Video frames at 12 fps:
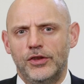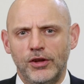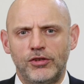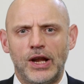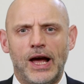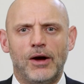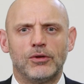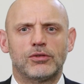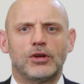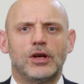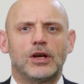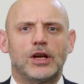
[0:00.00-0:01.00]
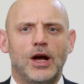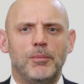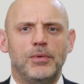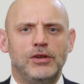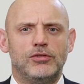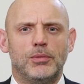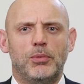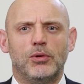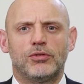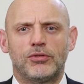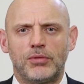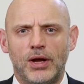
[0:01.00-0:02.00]
This allows companies to
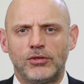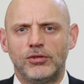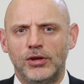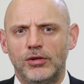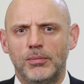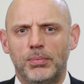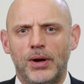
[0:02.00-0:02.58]
put strategies in